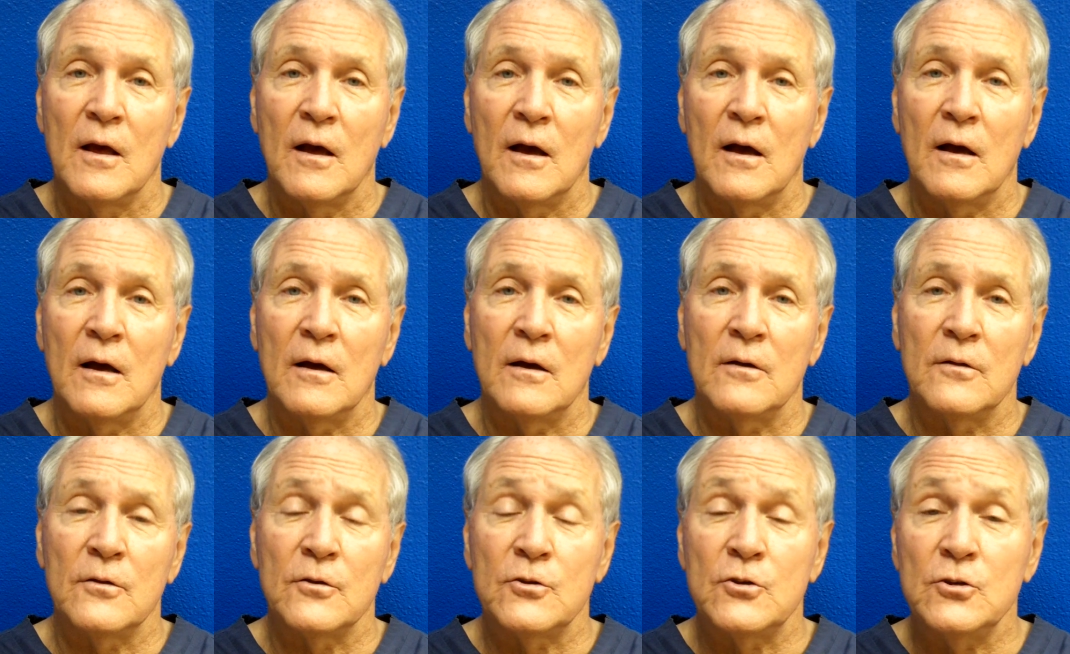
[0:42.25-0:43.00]

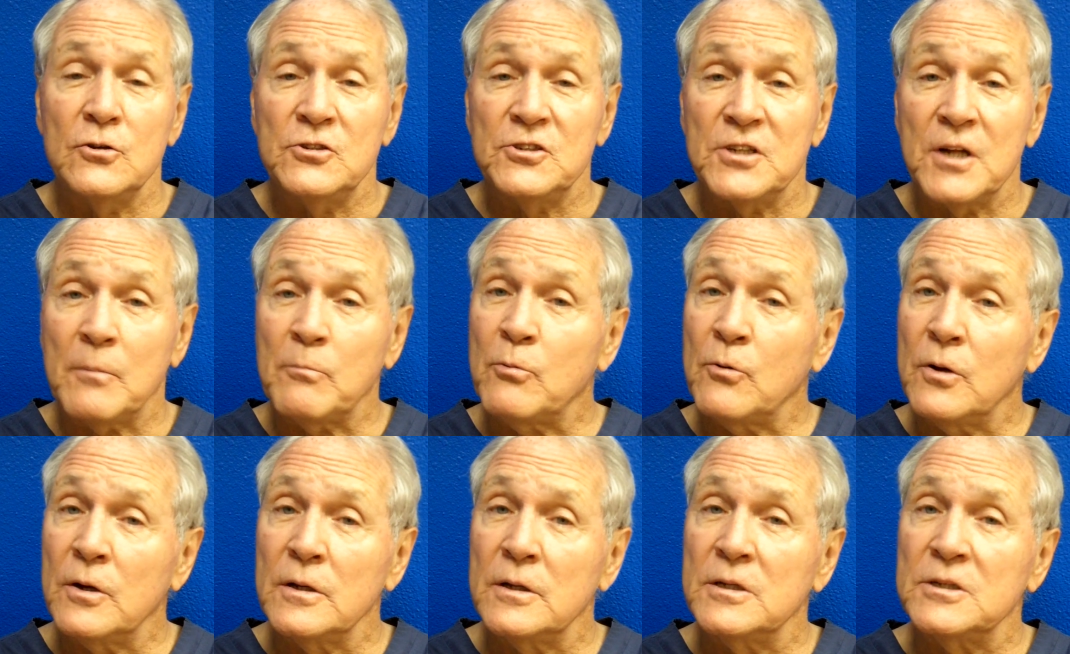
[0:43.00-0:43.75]
They're two
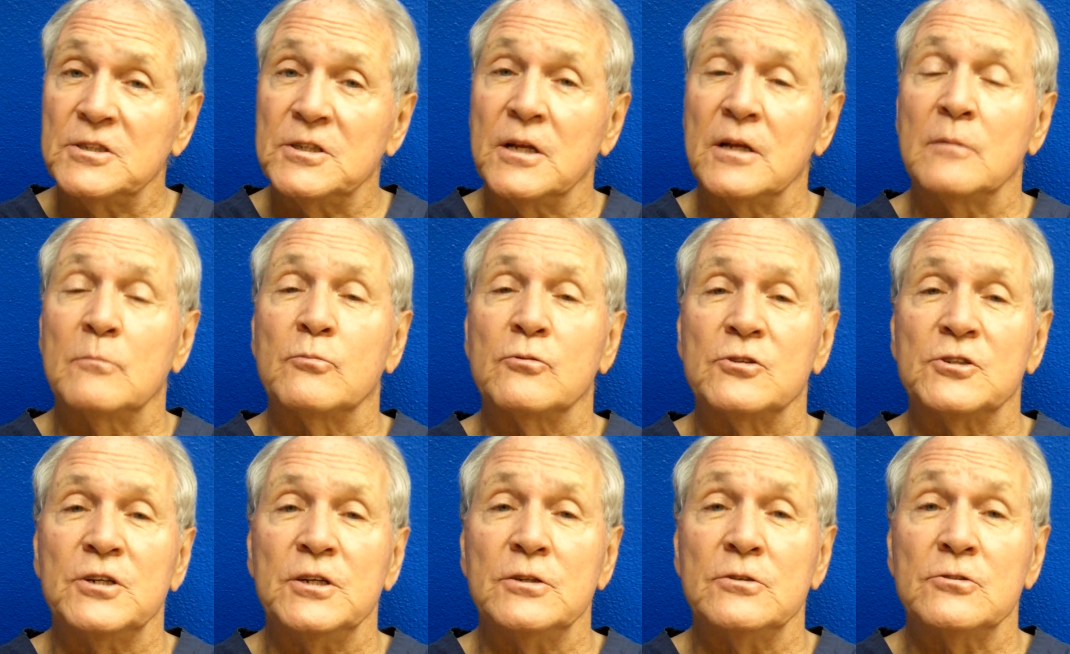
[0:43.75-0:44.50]
separate and distinct
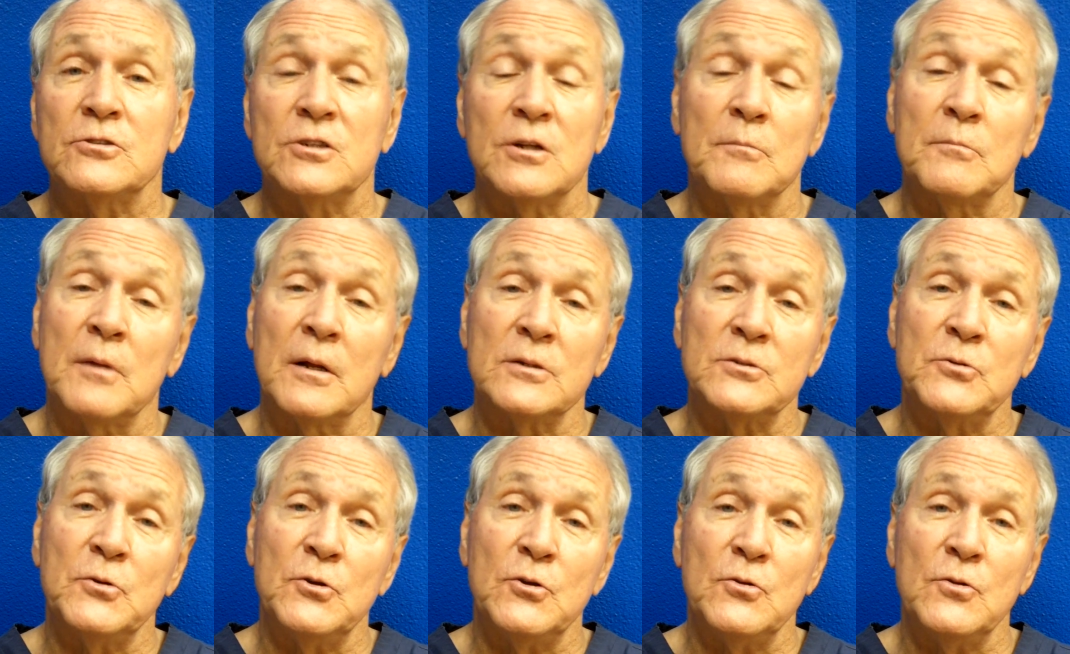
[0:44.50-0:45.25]
procedures.
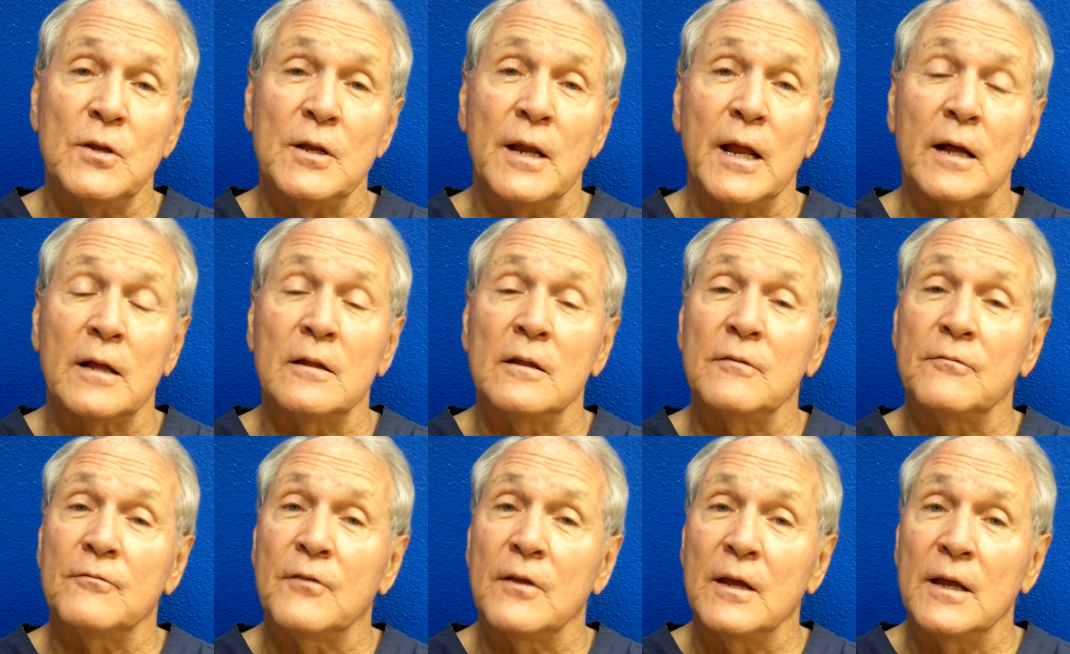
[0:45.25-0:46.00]
Sometimes we do the neck
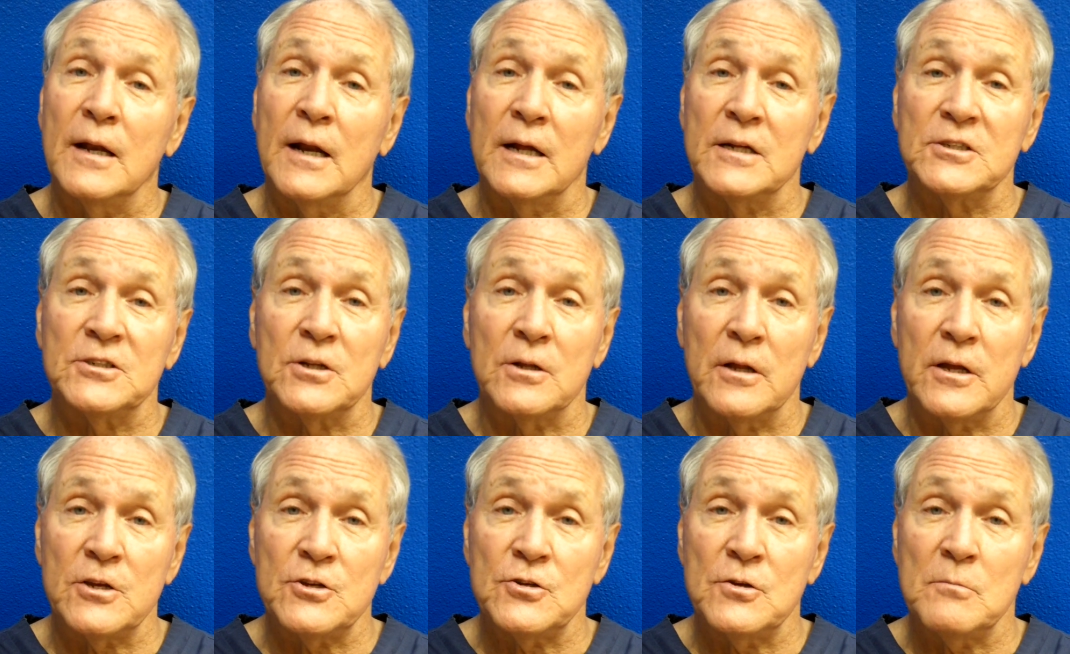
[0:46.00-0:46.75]
lift in
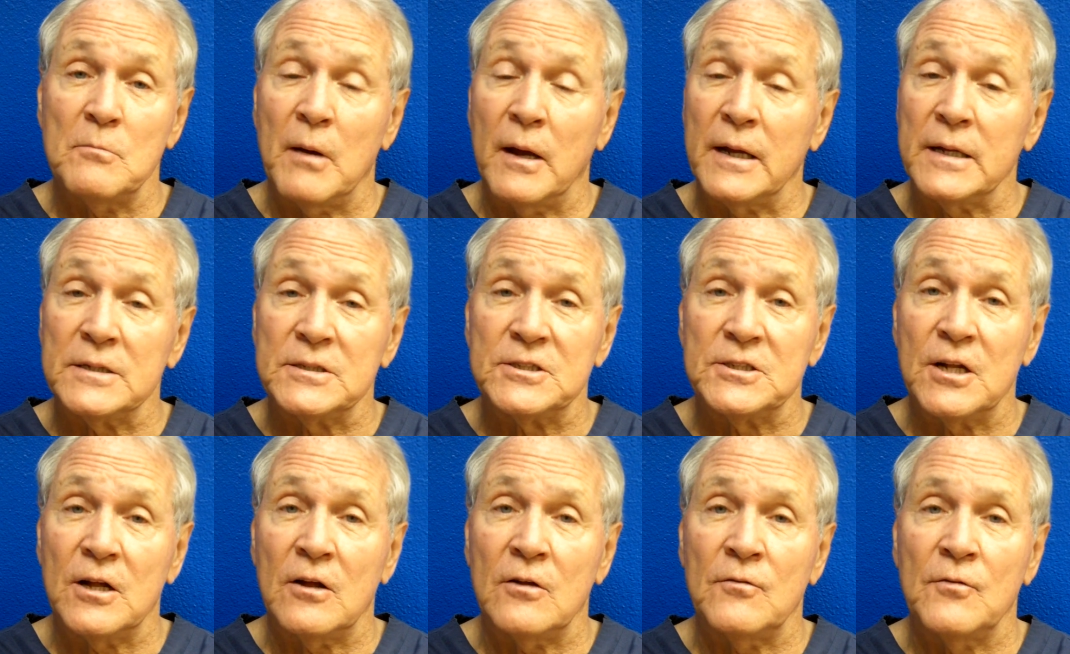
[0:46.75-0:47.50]
isolation by
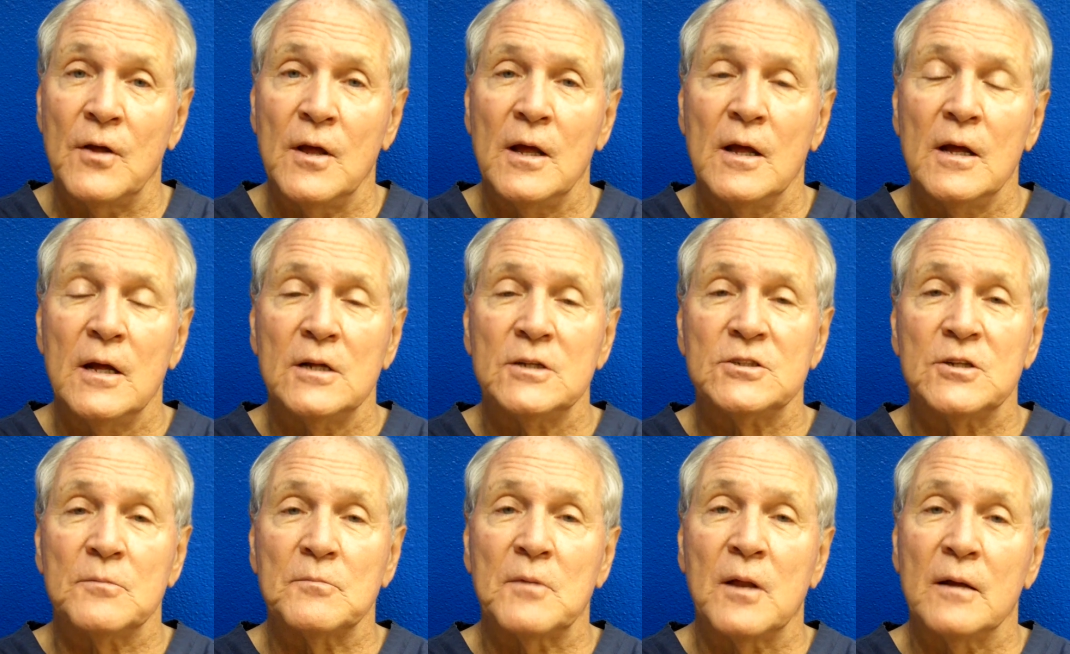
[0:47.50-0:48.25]
itself.
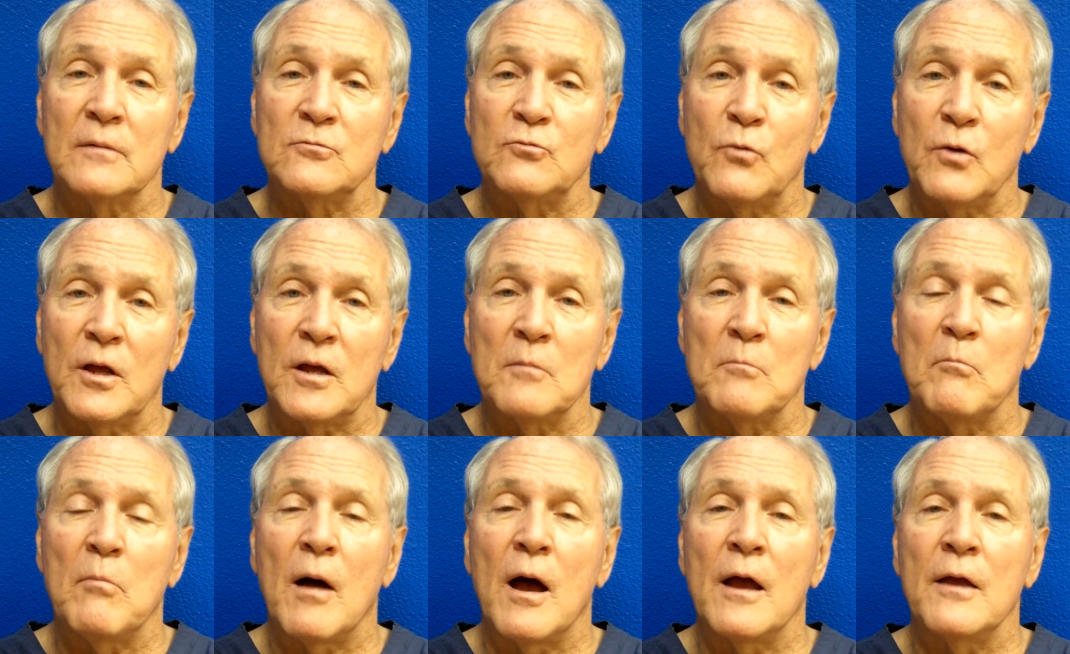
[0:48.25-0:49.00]
Sometimes we
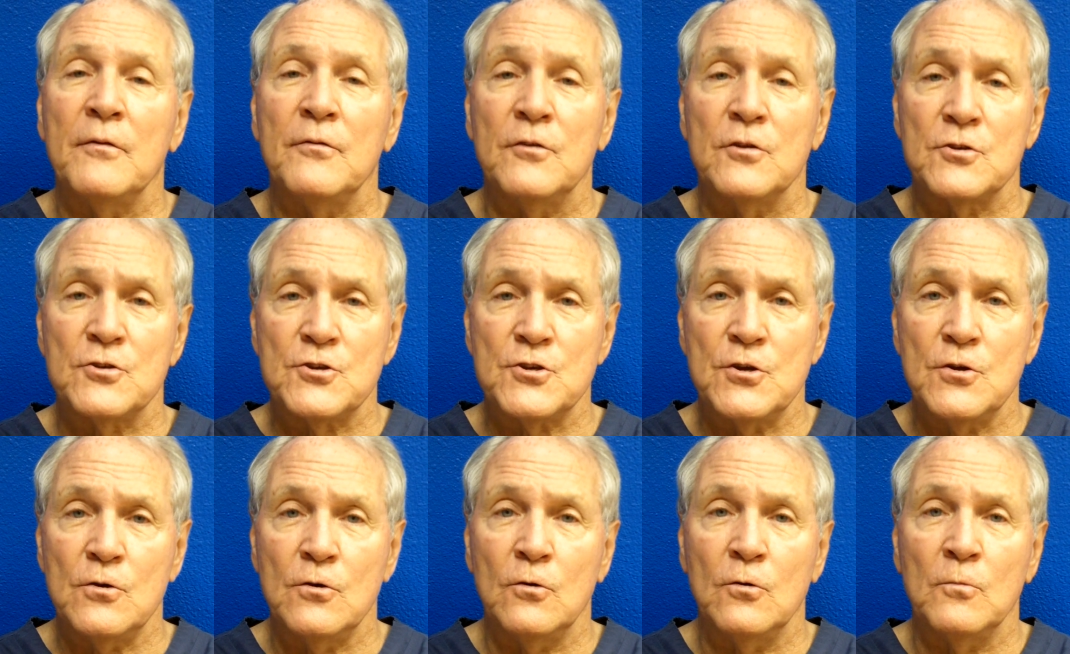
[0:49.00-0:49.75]
combine the
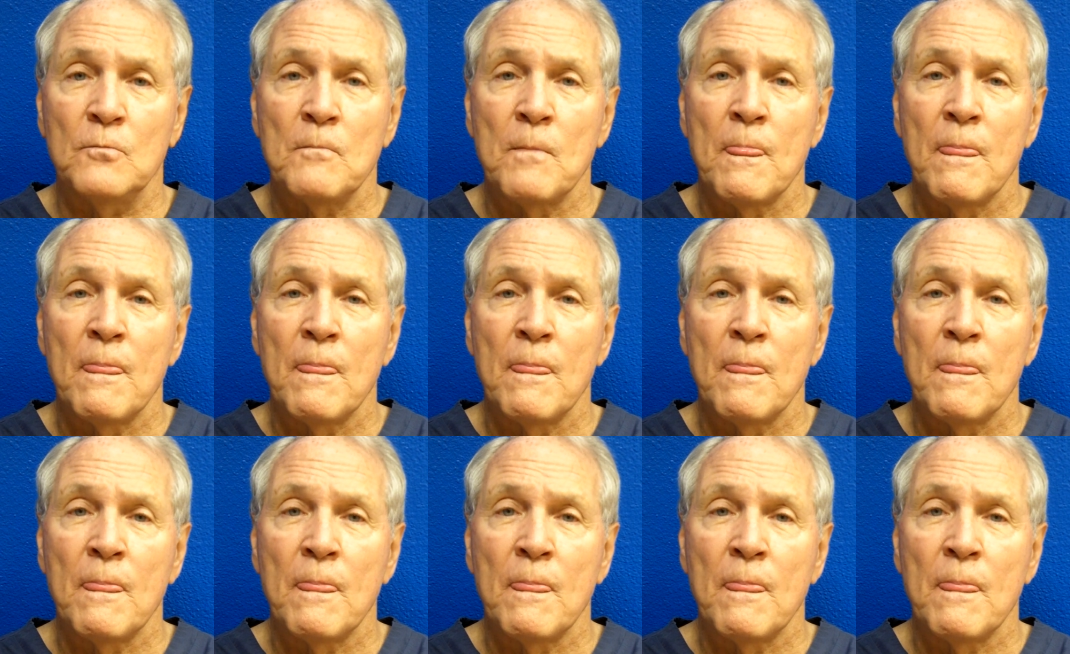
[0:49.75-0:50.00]
two.